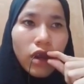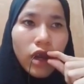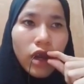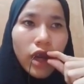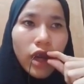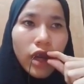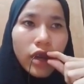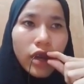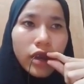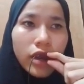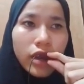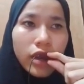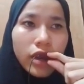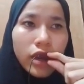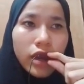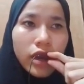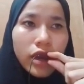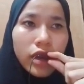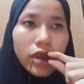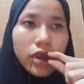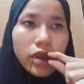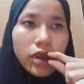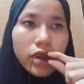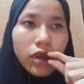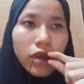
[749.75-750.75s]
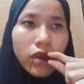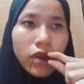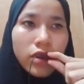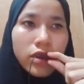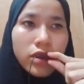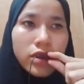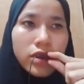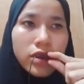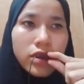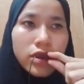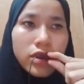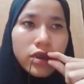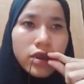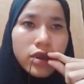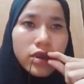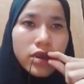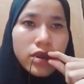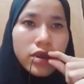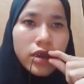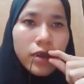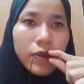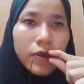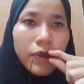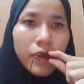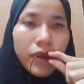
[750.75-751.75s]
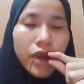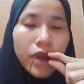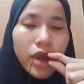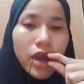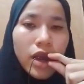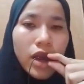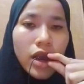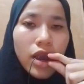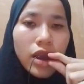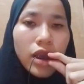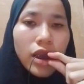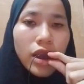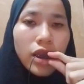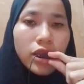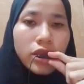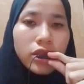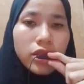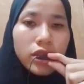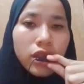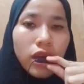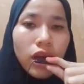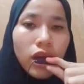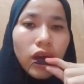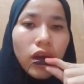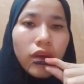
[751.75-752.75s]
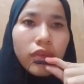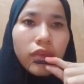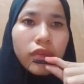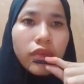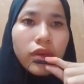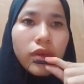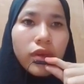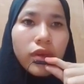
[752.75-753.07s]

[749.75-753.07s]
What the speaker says: and inconsistency. Lack of